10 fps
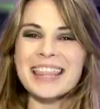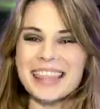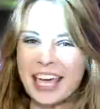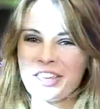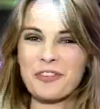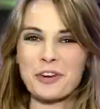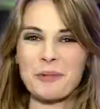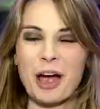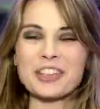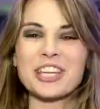Thank you for
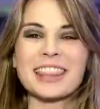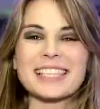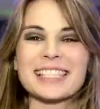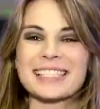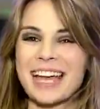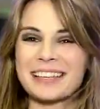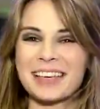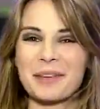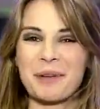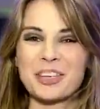watching. This is
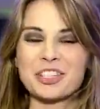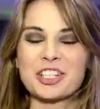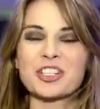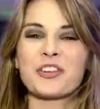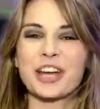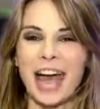Tatiana Pashalic for